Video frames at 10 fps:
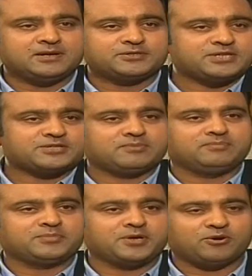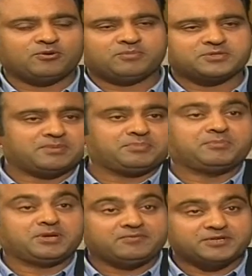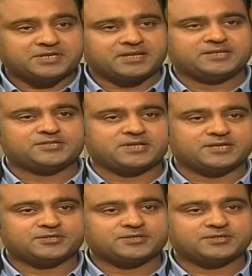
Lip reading: system. Some people even say these things.